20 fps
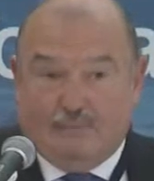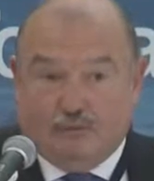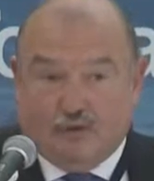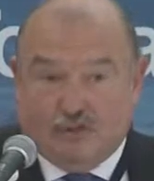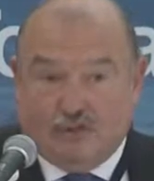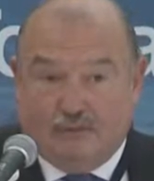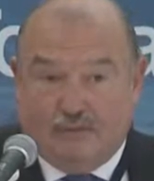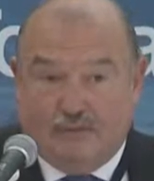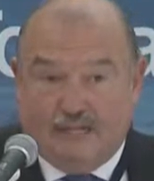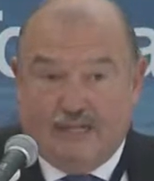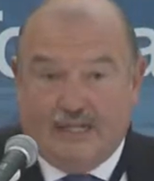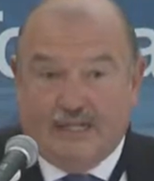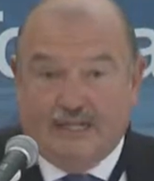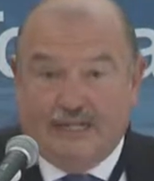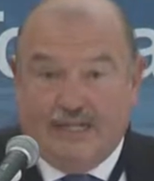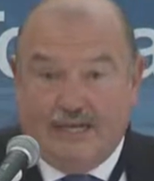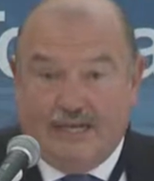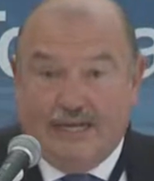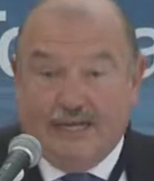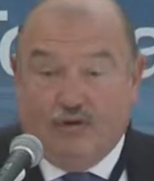For example, it
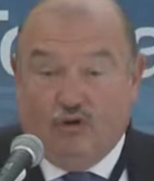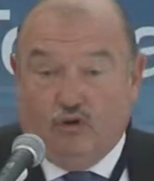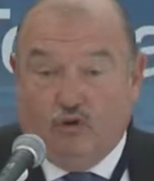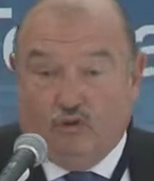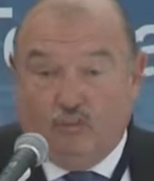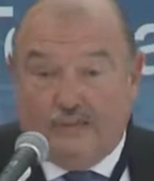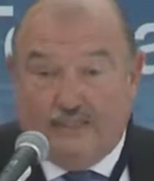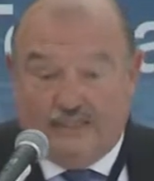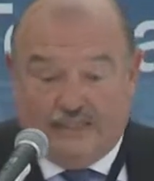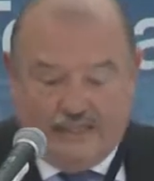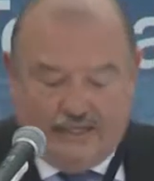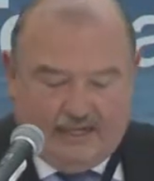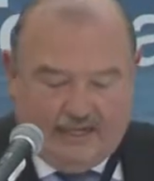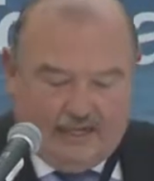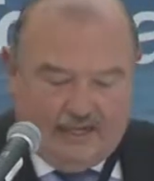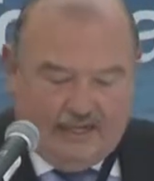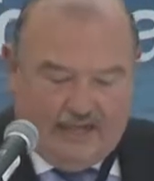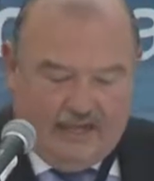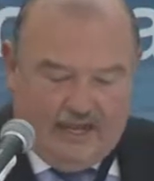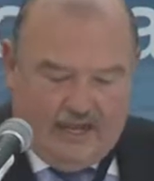was
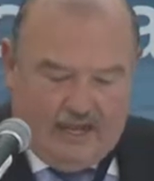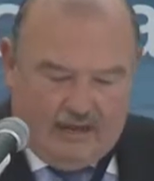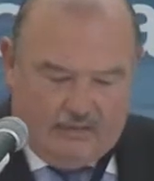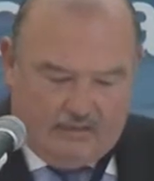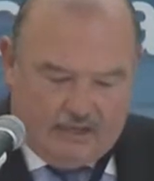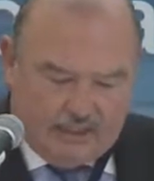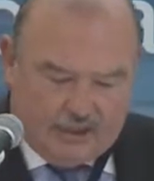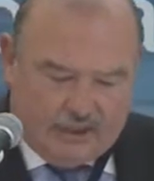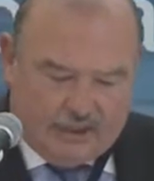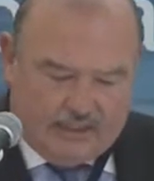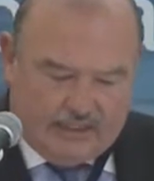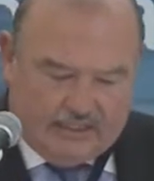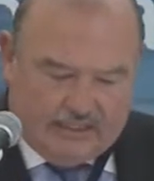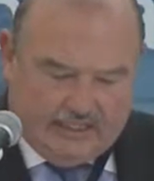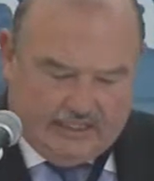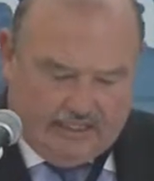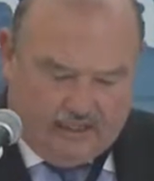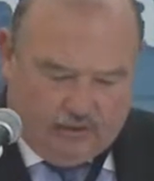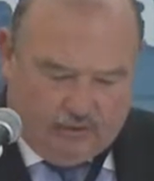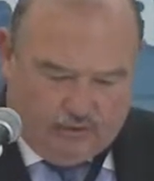estimated in
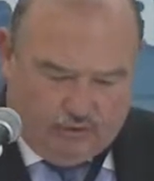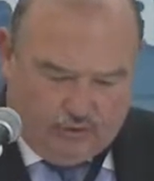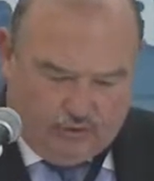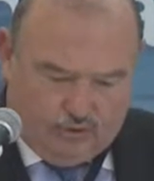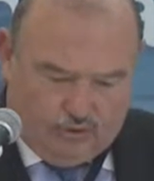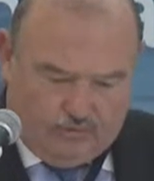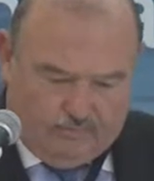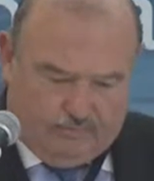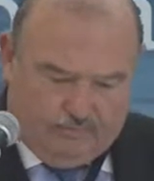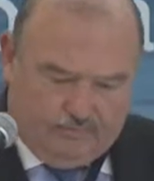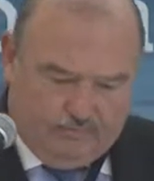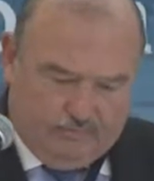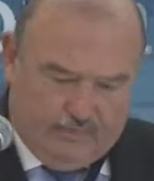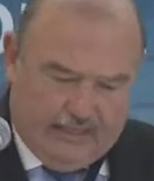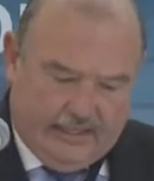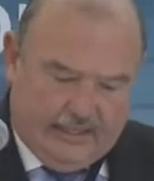2010